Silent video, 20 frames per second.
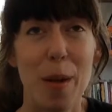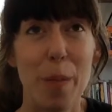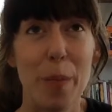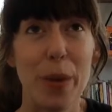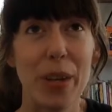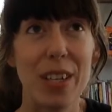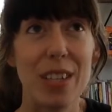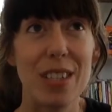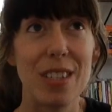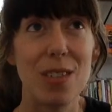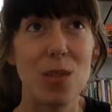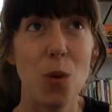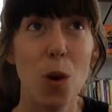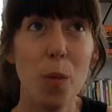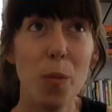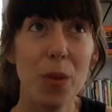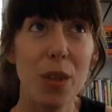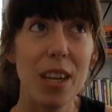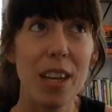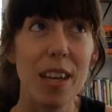because
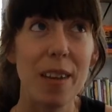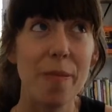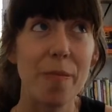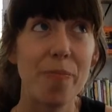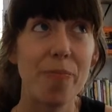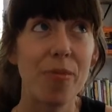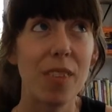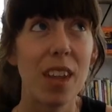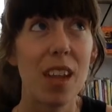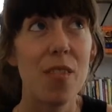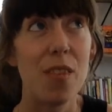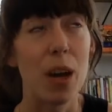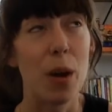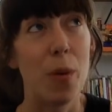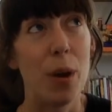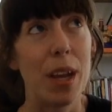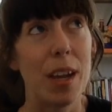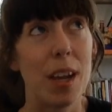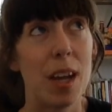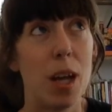normally if I
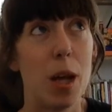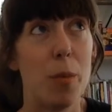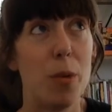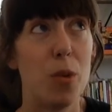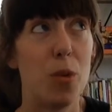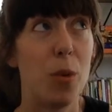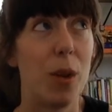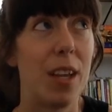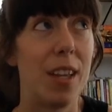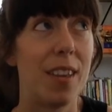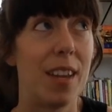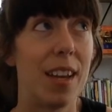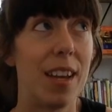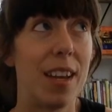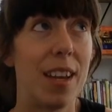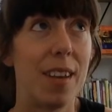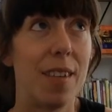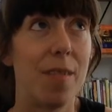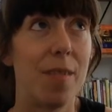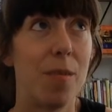wake up between
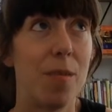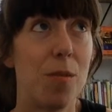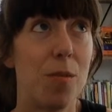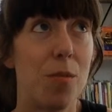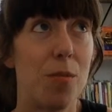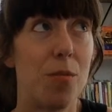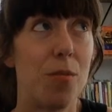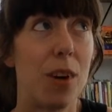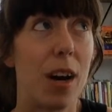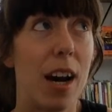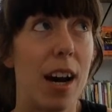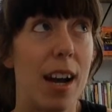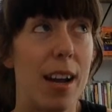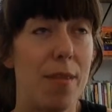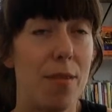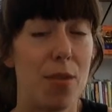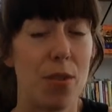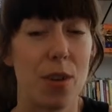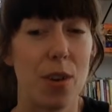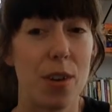
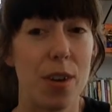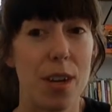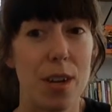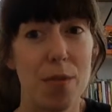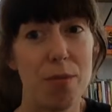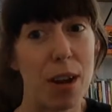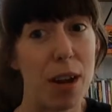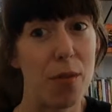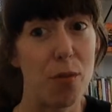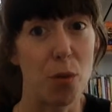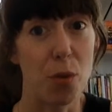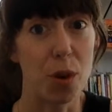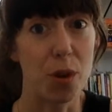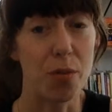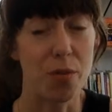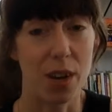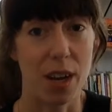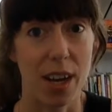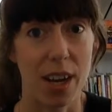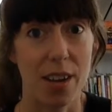5:30 or
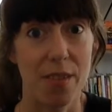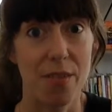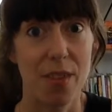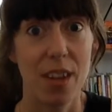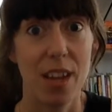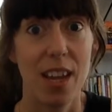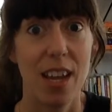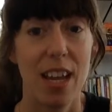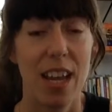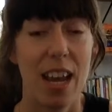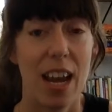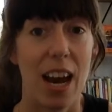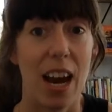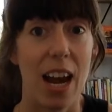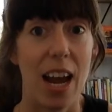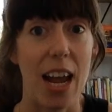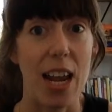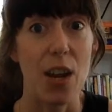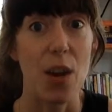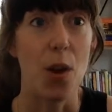5:45,
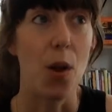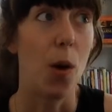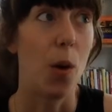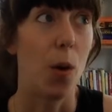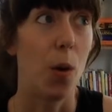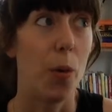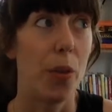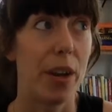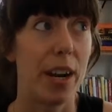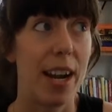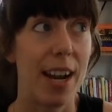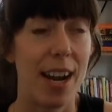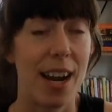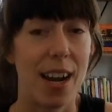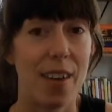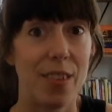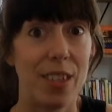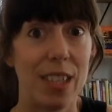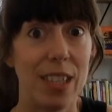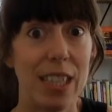I know that I
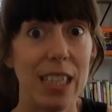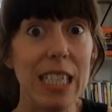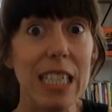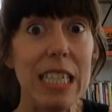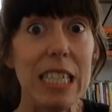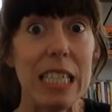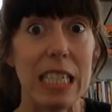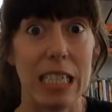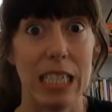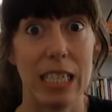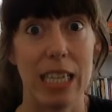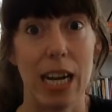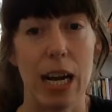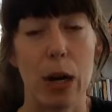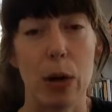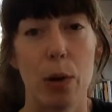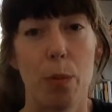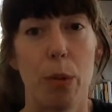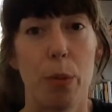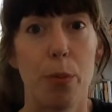have at least an
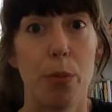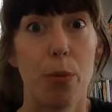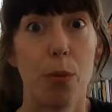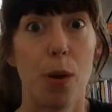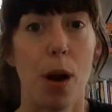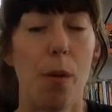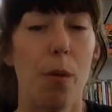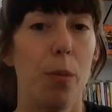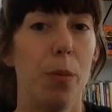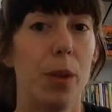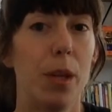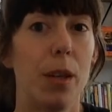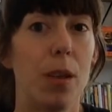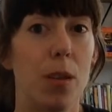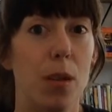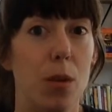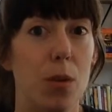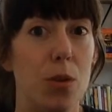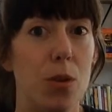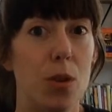hour, but probably
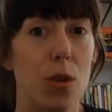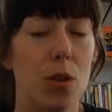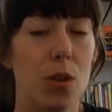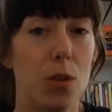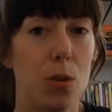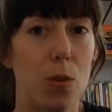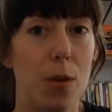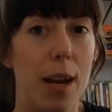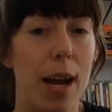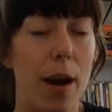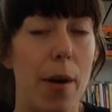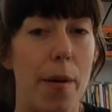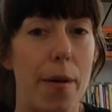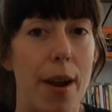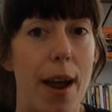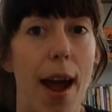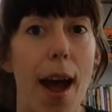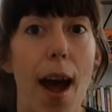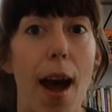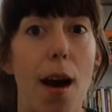closer to an hour and a
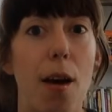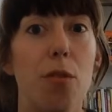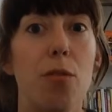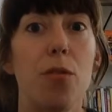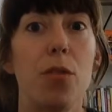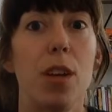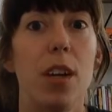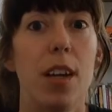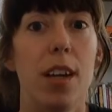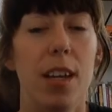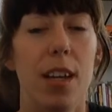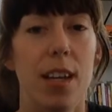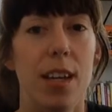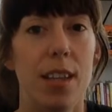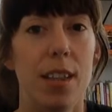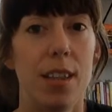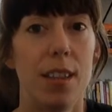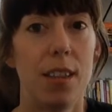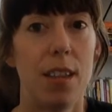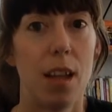half
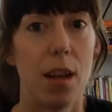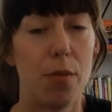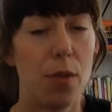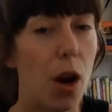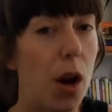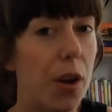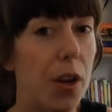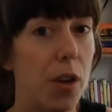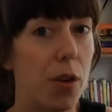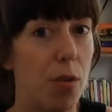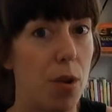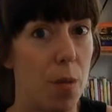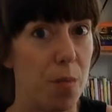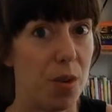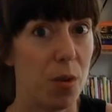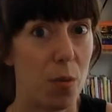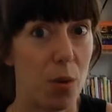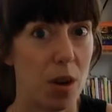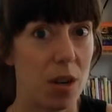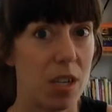of
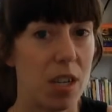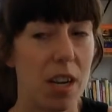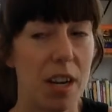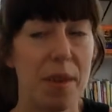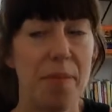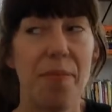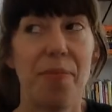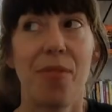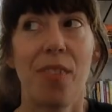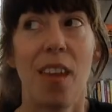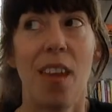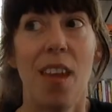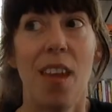uninterrupted work time.